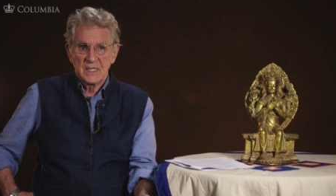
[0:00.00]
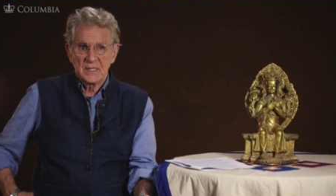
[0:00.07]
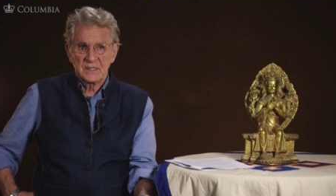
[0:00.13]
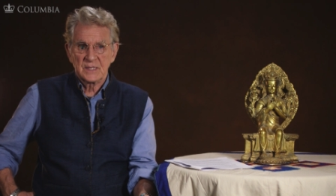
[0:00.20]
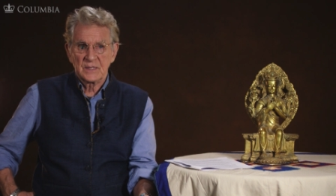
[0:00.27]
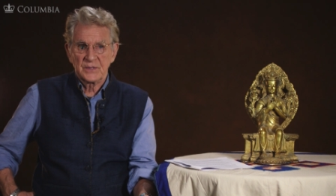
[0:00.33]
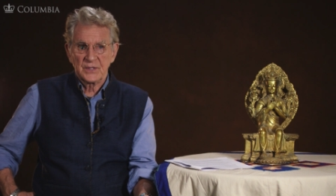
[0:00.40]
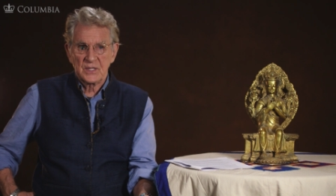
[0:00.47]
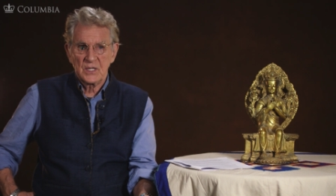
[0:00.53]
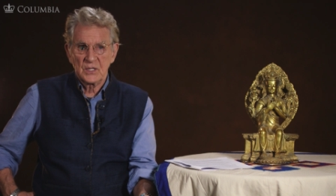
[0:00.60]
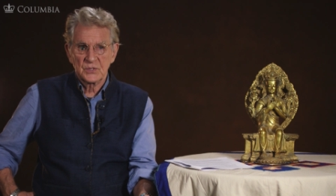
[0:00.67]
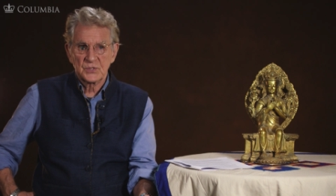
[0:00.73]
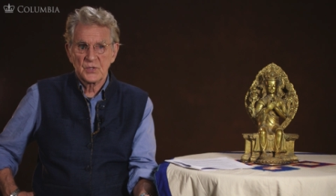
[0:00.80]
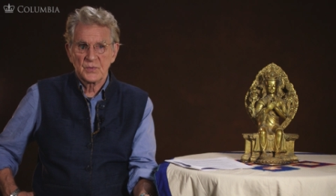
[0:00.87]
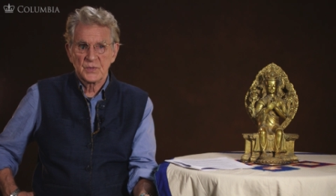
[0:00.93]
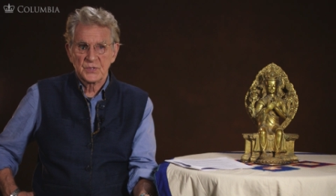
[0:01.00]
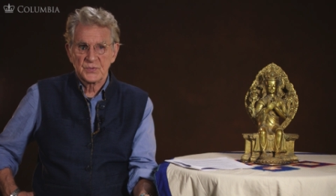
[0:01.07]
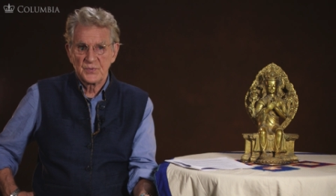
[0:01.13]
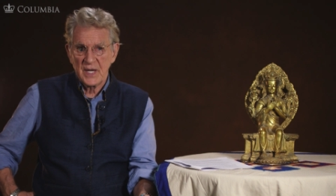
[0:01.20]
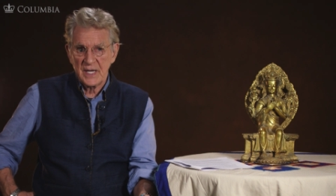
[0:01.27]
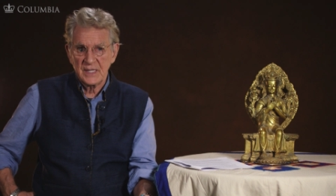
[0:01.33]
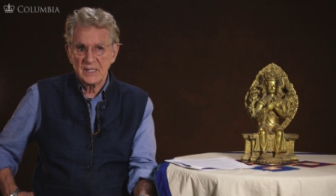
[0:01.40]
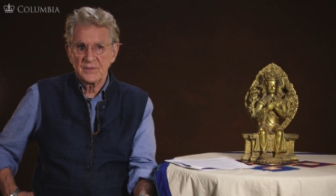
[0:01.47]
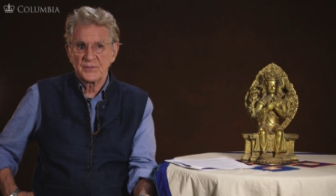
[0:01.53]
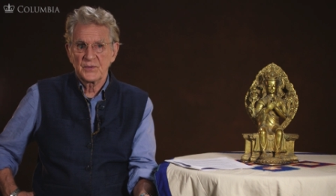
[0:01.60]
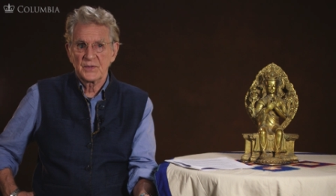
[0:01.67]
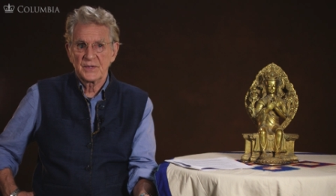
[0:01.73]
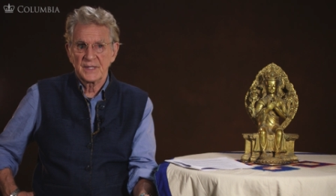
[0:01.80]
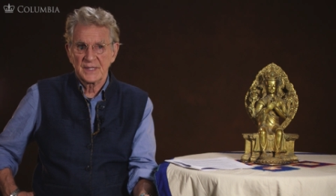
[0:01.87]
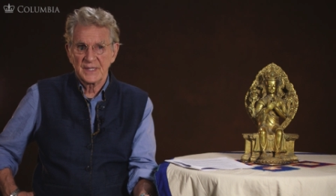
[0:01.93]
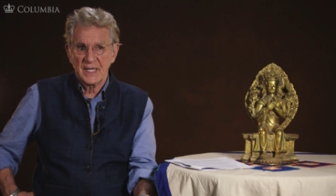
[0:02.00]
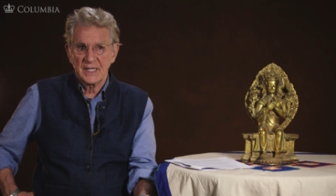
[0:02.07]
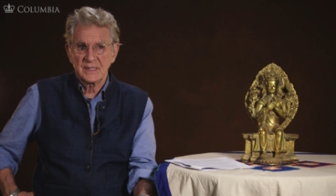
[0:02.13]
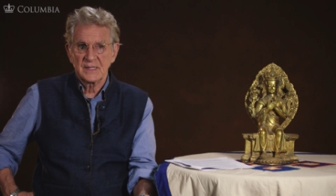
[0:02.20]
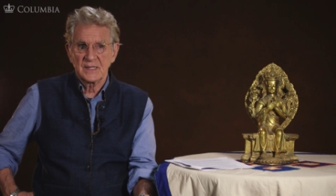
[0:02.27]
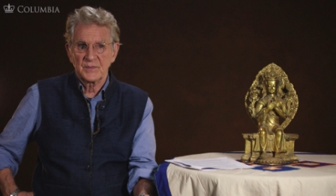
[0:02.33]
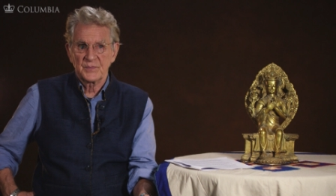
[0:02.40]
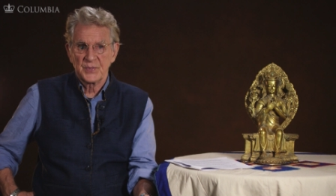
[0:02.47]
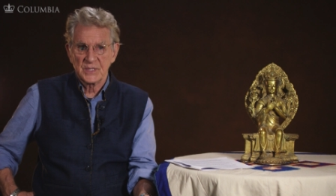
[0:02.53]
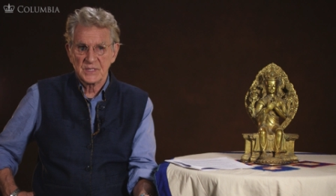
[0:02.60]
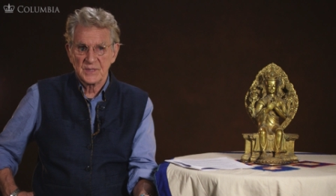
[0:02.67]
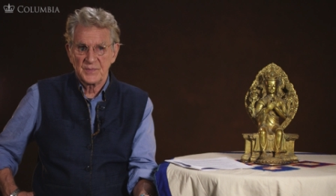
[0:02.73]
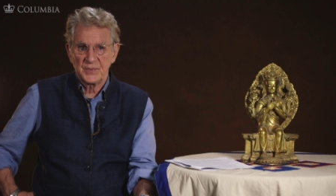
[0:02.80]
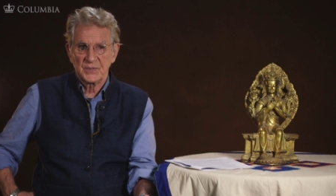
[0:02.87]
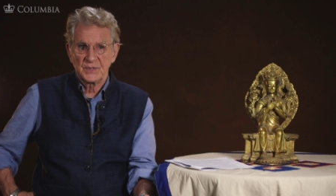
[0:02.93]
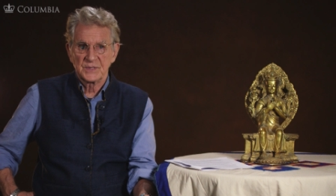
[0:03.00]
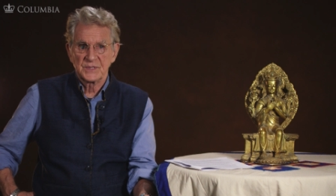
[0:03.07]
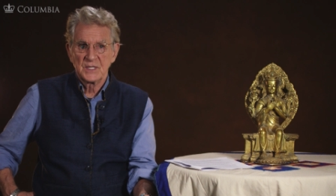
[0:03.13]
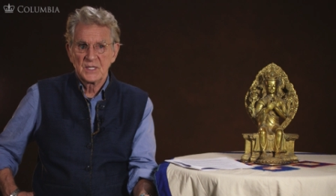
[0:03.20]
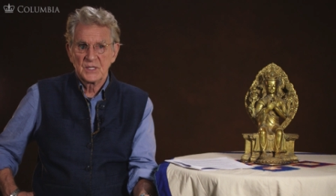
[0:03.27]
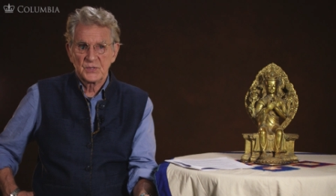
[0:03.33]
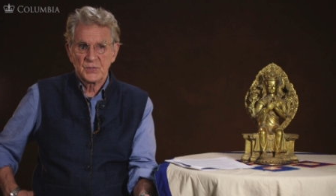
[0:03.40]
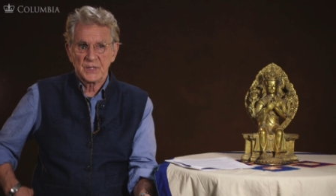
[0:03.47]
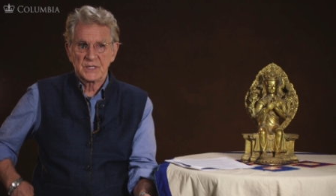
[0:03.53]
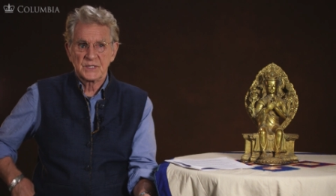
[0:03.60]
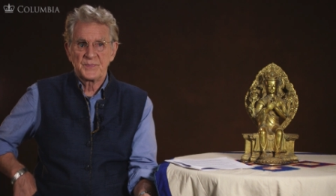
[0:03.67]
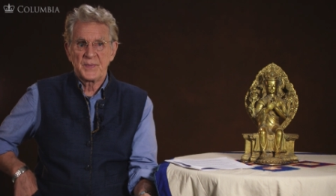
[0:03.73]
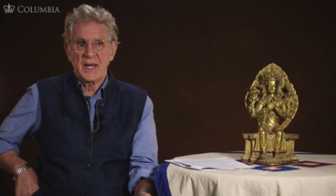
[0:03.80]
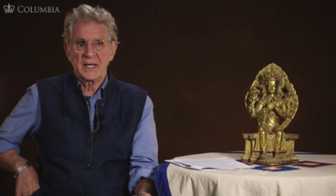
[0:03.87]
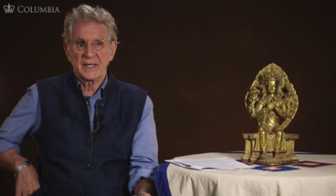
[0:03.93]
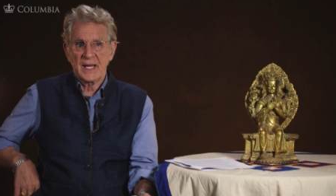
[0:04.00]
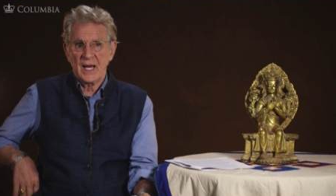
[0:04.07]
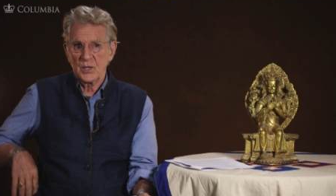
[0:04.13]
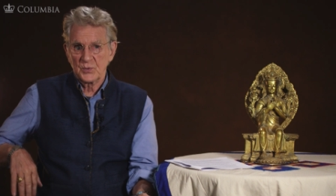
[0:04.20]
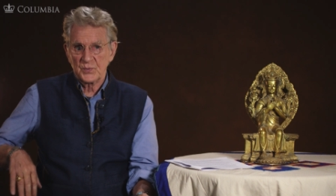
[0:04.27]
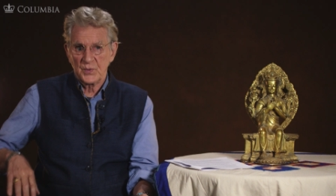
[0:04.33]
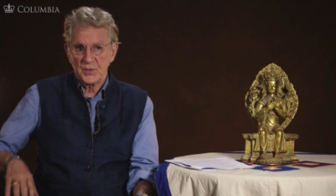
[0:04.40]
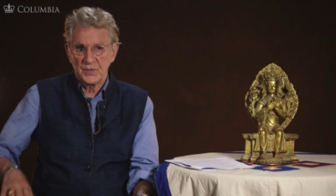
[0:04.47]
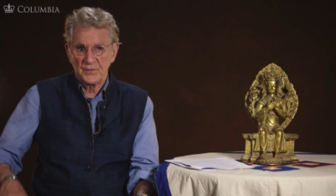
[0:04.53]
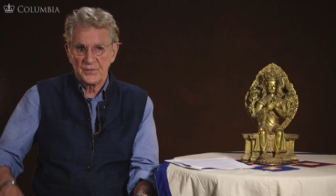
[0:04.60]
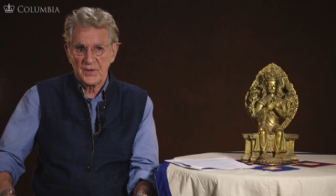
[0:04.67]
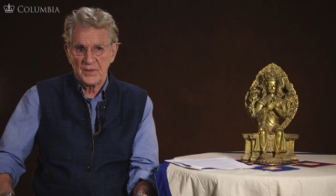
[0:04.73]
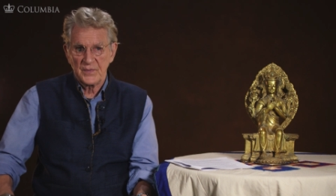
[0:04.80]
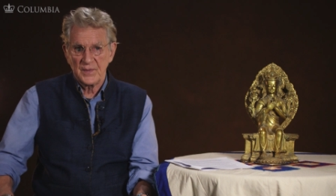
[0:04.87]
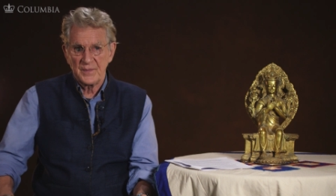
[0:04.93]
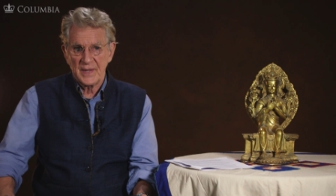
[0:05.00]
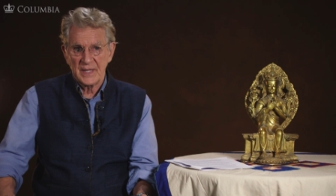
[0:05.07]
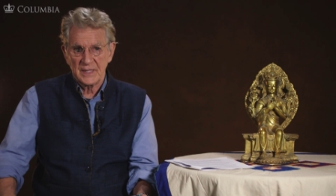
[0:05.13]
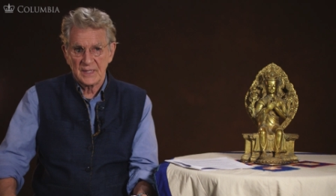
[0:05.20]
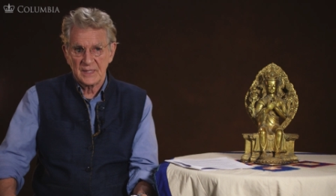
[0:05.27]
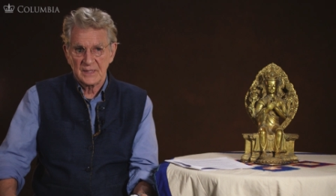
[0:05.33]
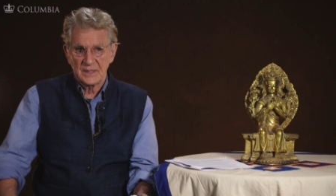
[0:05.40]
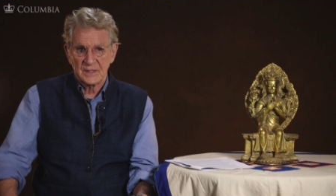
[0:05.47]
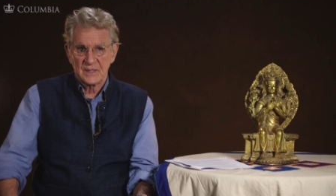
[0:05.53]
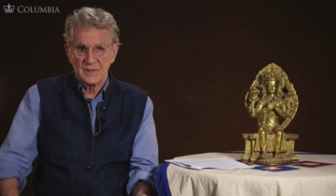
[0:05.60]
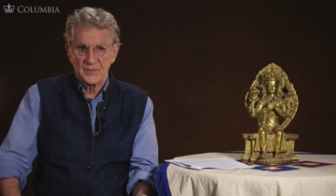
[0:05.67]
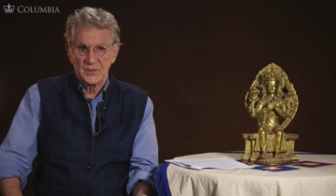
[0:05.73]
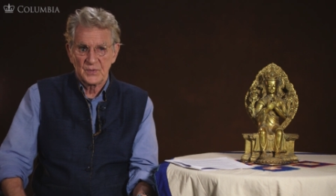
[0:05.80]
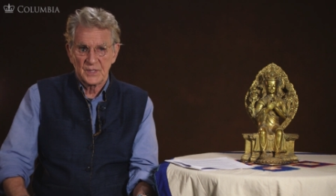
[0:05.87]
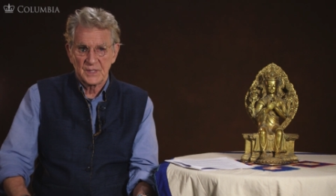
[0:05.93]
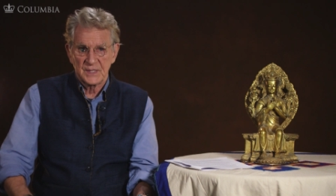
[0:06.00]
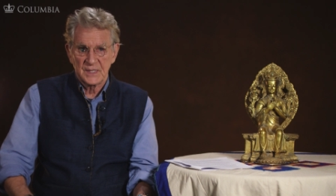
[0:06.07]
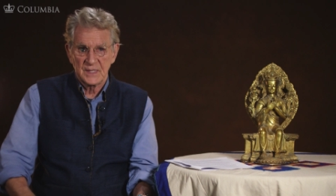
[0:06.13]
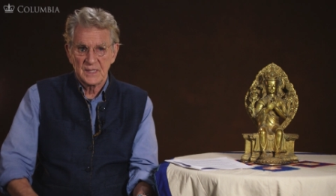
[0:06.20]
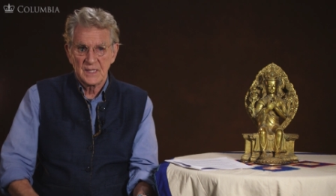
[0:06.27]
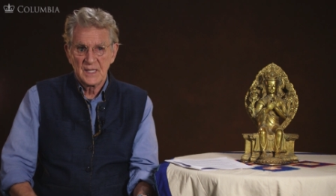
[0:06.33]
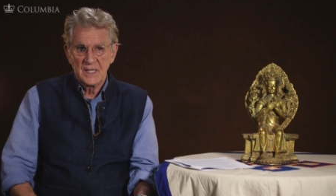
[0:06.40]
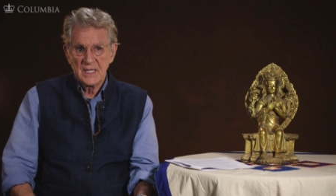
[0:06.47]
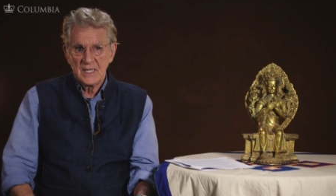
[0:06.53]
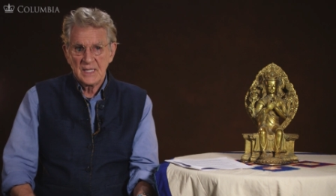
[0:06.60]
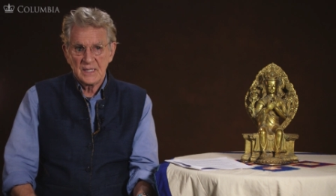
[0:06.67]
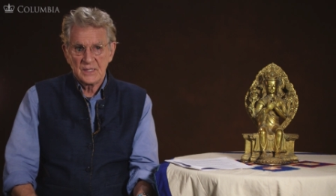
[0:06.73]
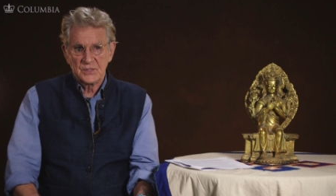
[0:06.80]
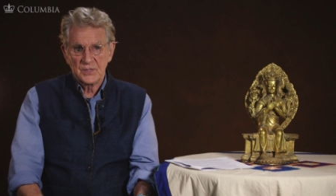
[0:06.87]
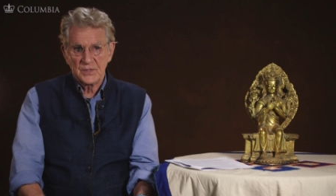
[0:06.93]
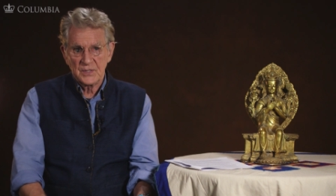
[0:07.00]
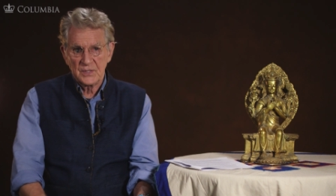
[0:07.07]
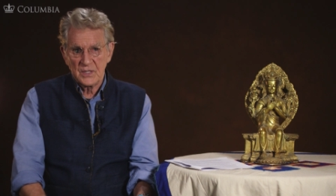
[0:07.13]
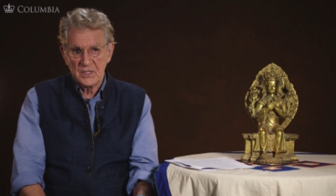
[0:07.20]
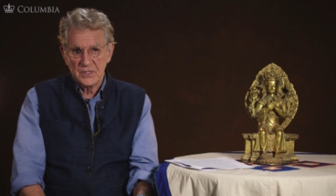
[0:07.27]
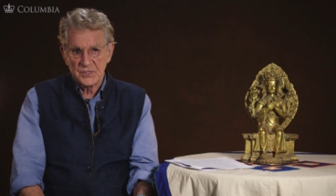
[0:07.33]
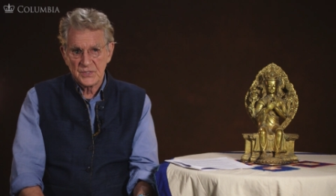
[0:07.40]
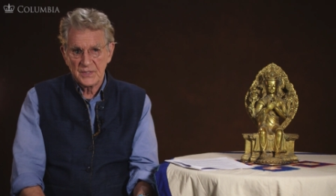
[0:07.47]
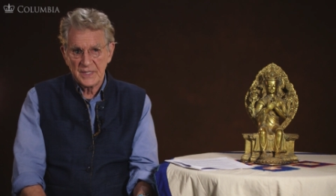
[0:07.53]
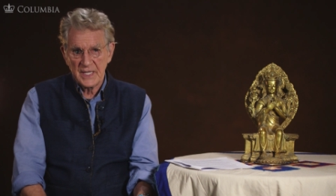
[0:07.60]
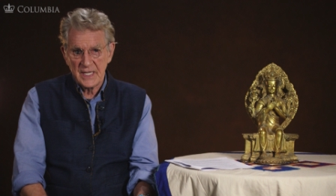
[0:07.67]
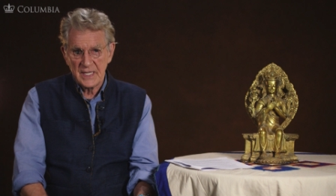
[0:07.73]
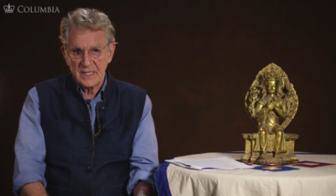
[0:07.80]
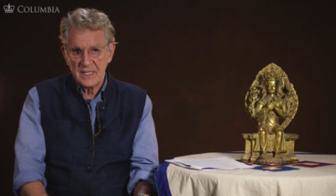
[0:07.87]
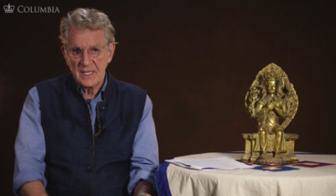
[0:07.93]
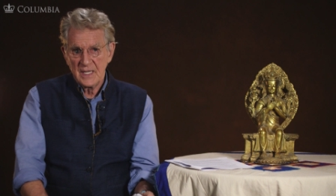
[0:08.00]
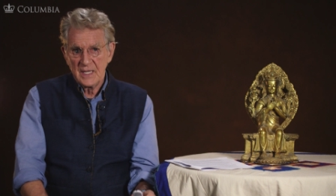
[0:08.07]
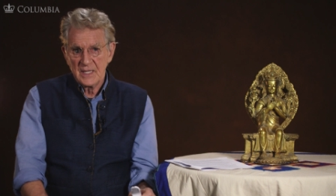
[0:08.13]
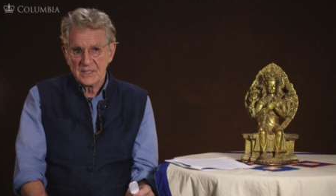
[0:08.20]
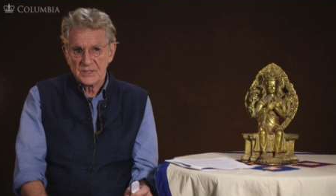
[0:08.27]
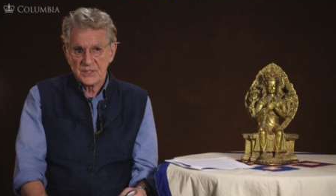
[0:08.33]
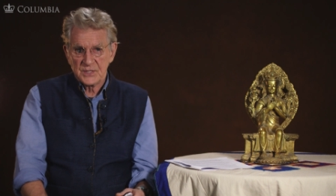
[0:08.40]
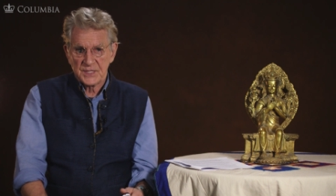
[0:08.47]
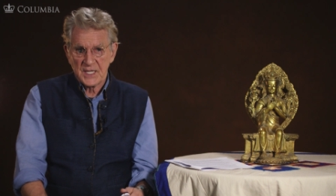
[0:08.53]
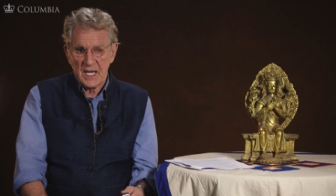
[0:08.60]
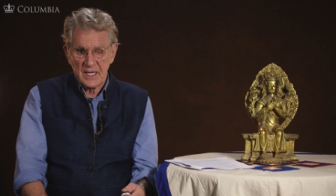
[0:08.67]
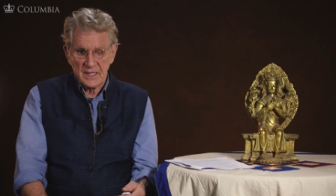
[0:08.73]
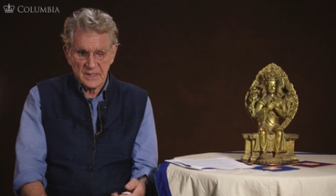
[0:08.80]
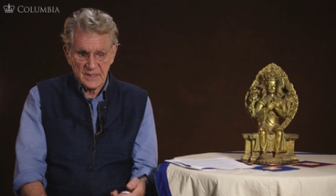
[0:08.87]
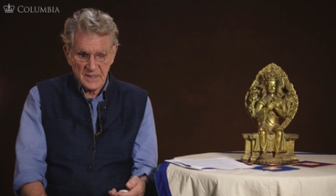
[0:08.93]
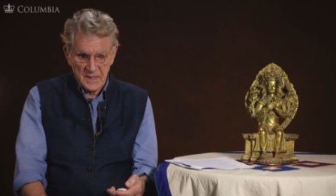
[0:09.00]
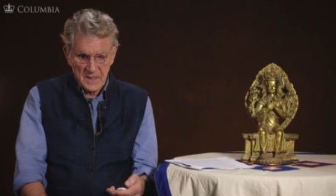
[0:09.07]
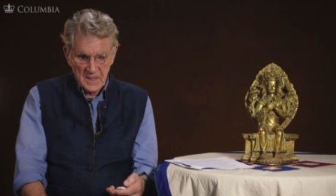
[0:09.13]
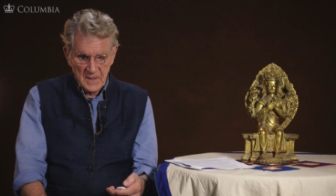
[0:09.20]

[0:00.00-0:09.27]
until the culture was ready for the enlightening principles to expand outward from the mendicant community into the larger lay society.